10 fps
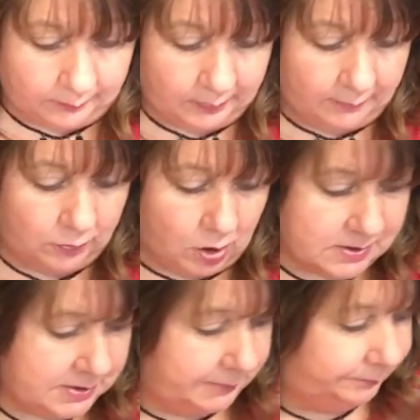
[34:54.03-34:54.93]
We never
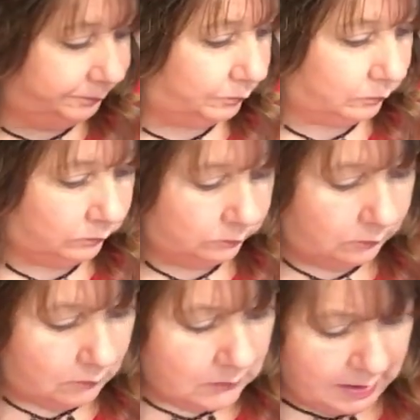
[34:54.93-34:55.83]
lost it.
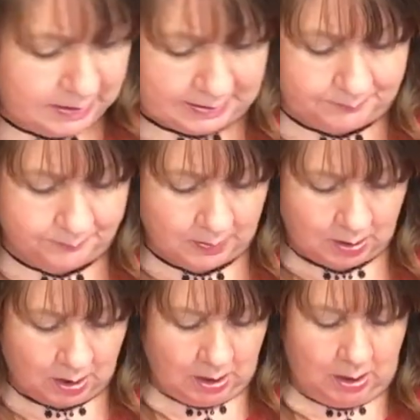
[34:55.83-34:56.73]
Any.
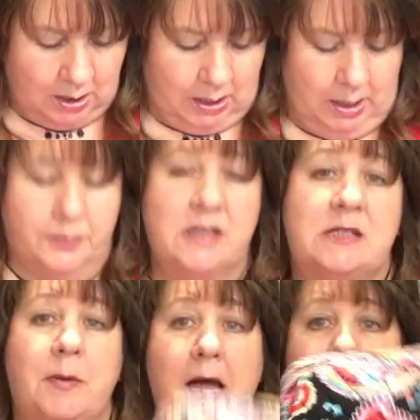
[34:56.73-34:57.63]

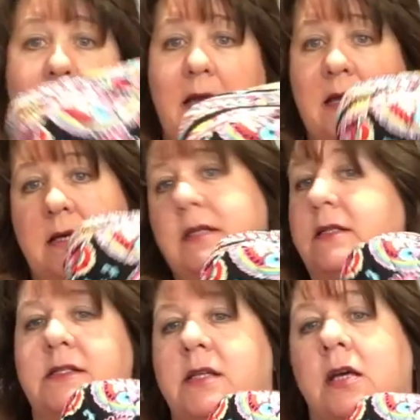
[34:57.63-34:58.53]
This bag
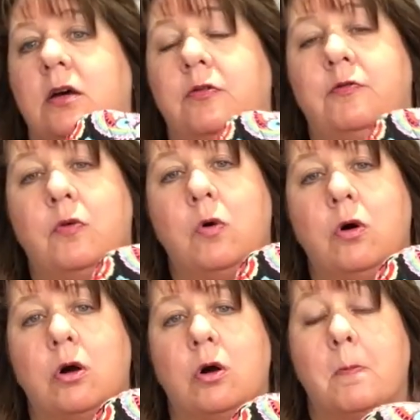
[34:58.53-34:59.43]
is
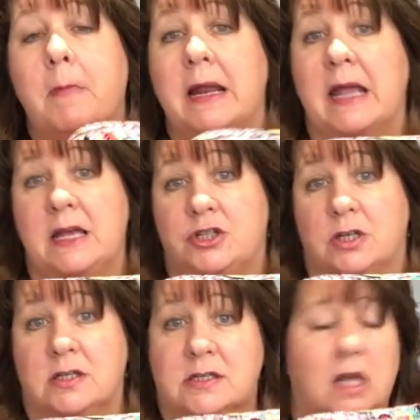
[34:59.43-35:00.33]
for
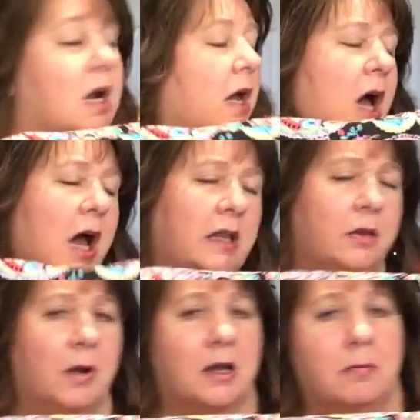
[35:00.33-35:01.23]
medications, and I
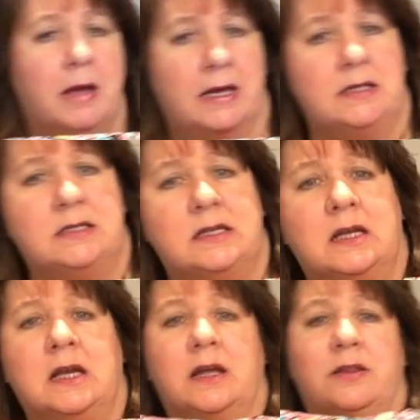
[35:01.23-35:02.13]
highly recommend
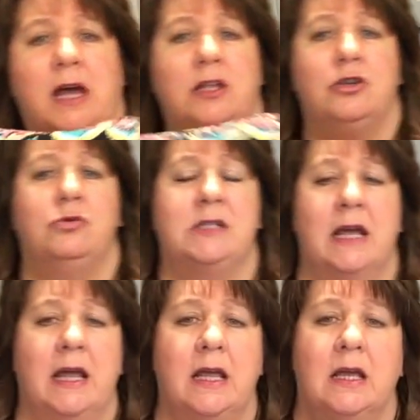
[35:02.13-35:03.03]
that you
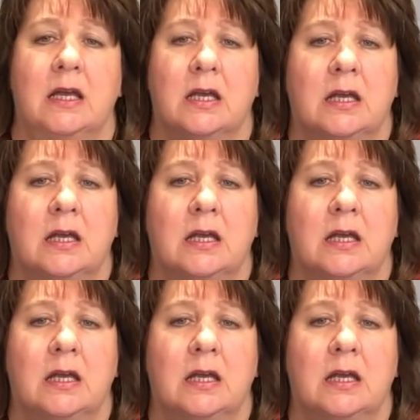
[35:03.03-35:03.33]
take